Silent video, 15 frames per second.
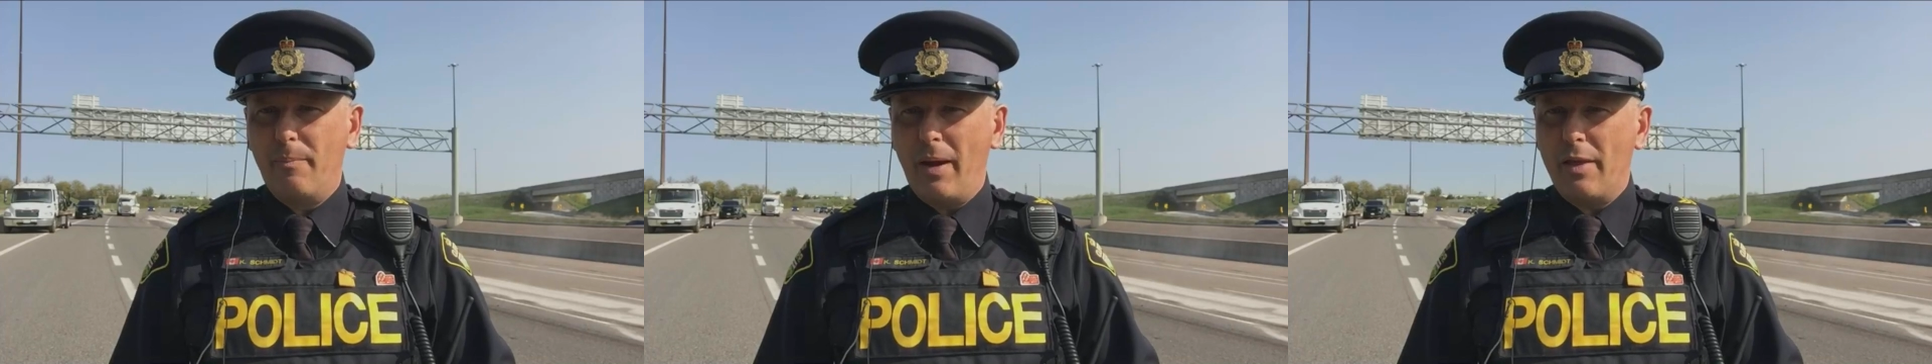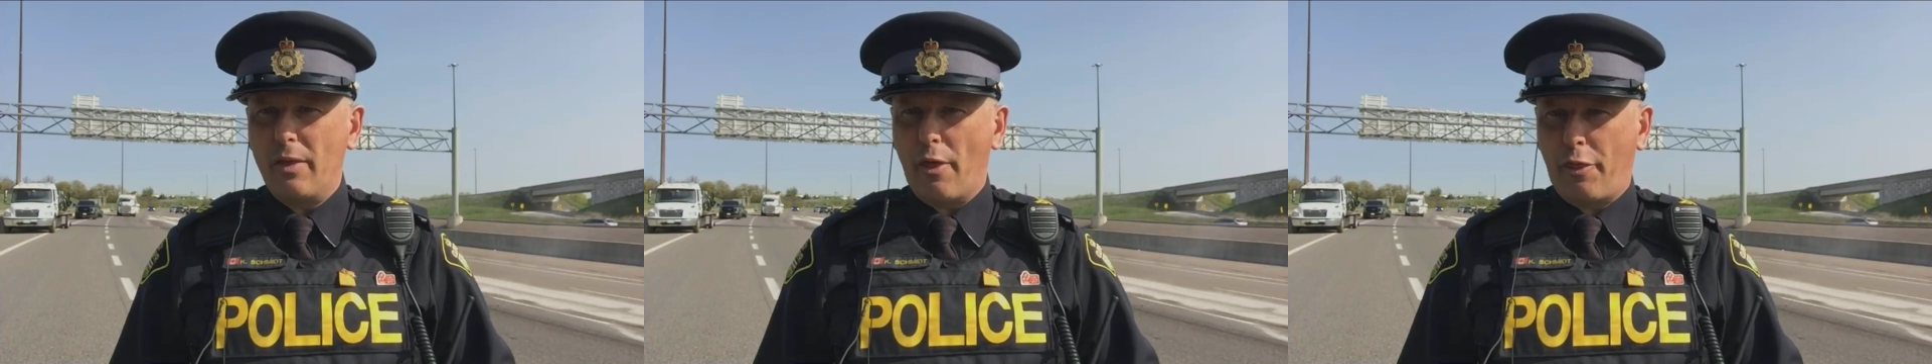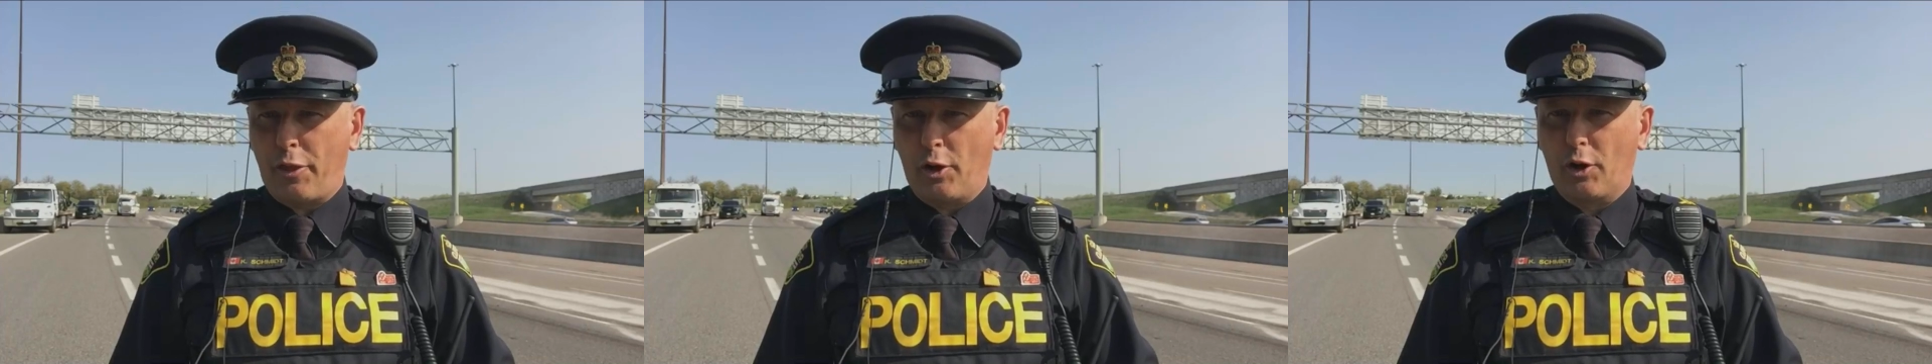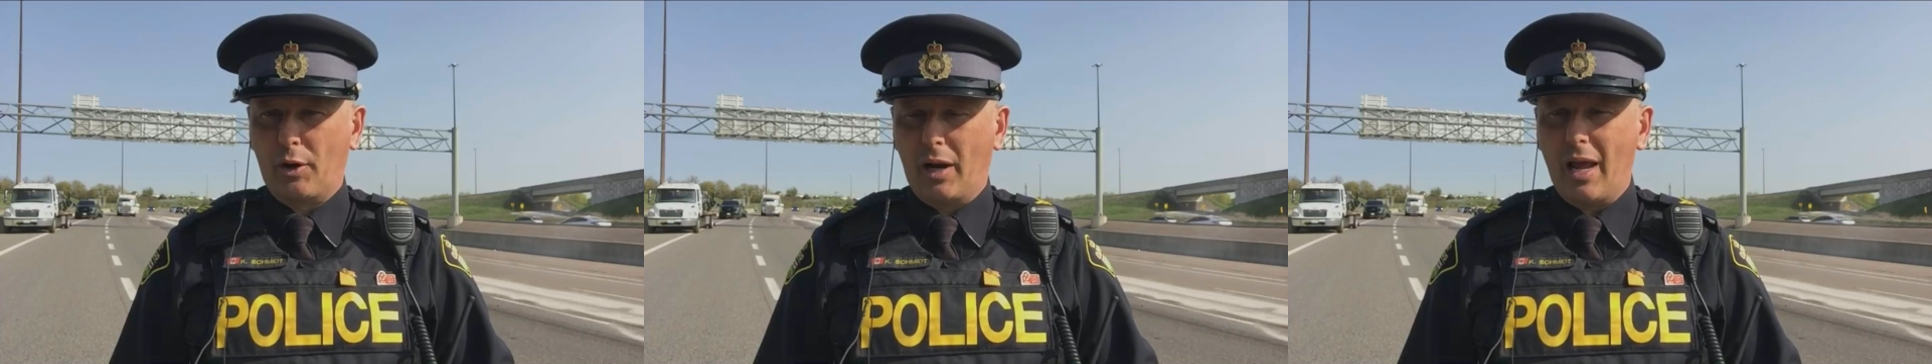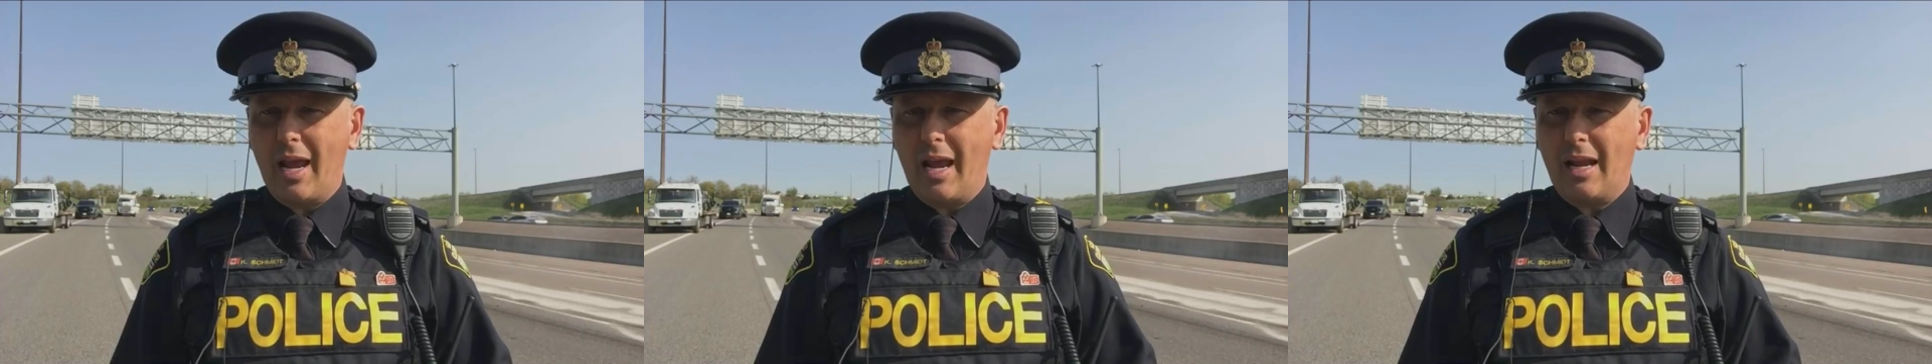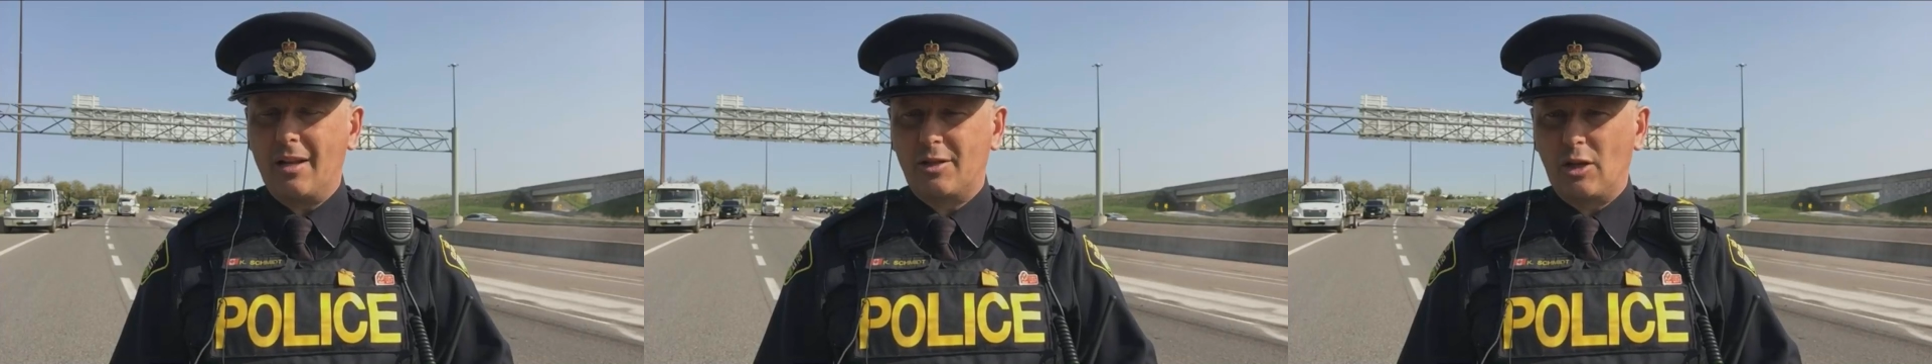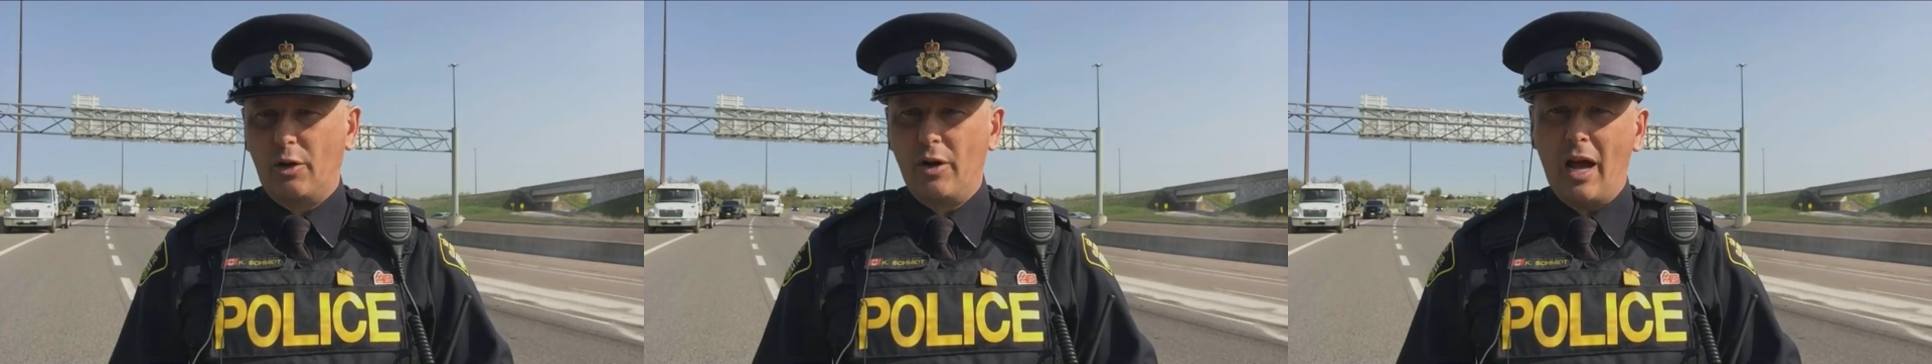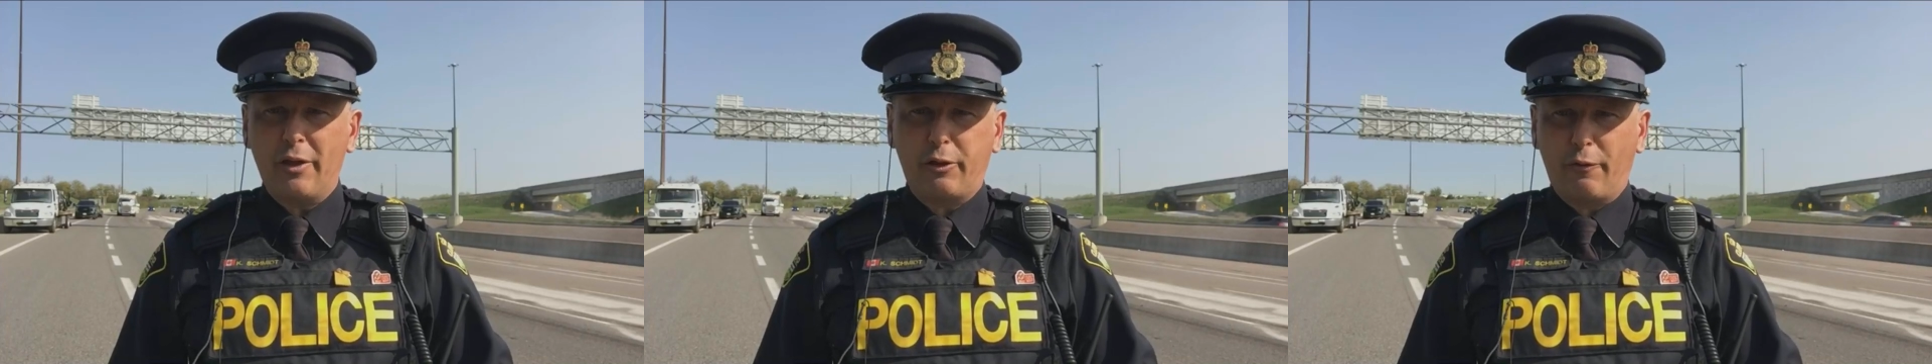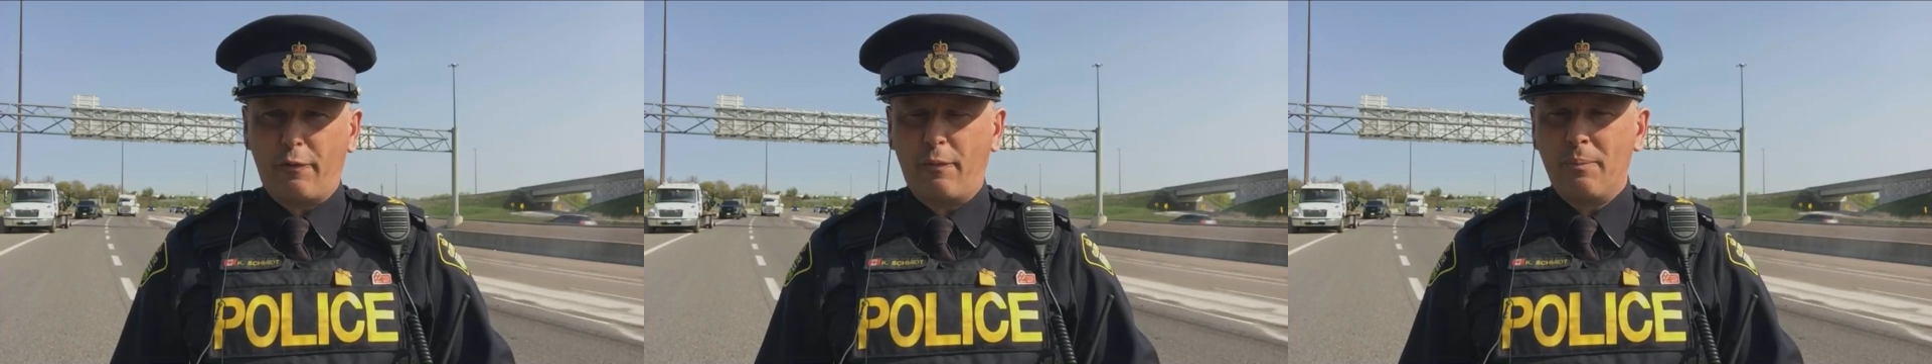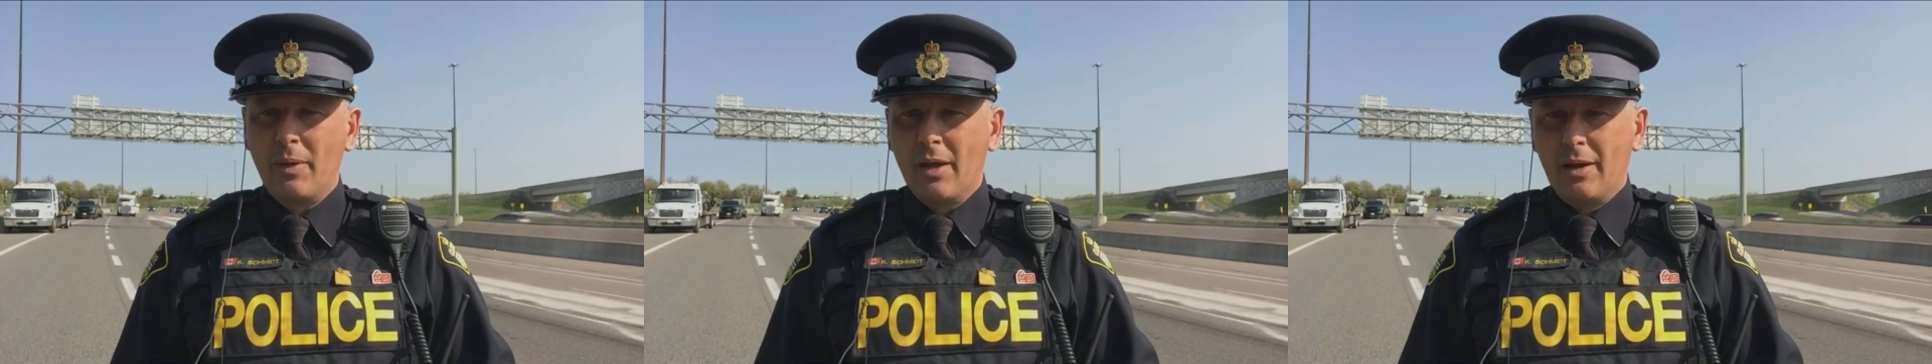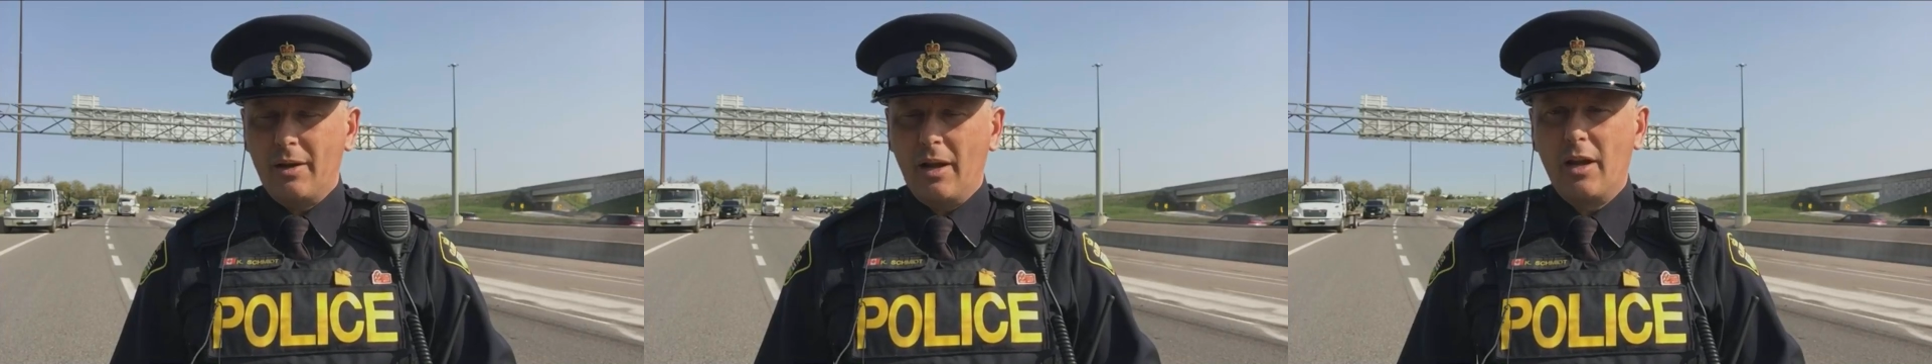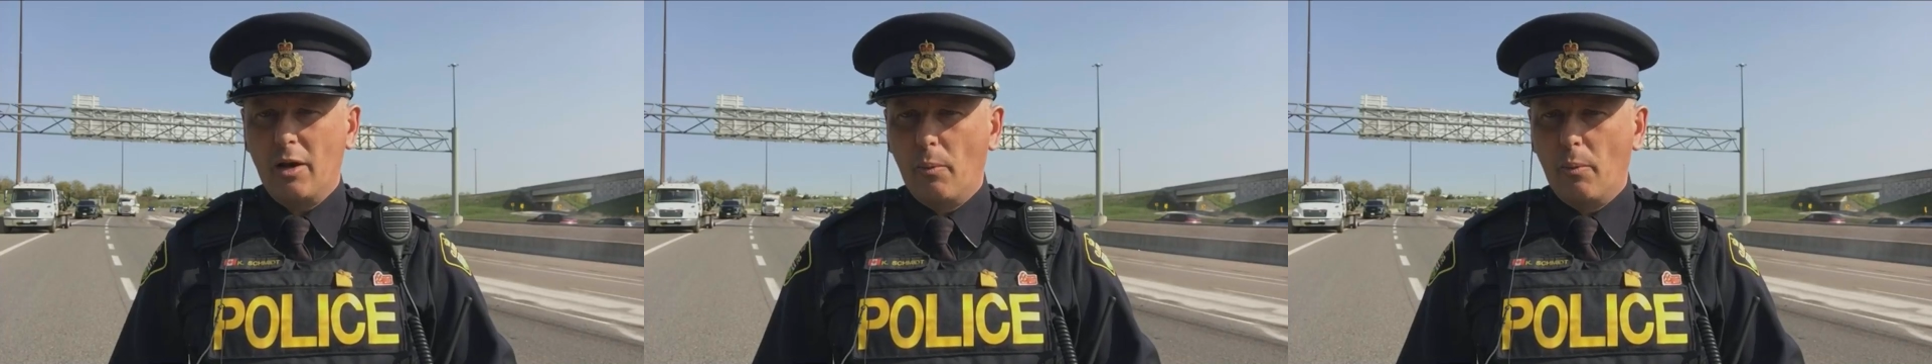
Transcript: in the third lane, so not the uh,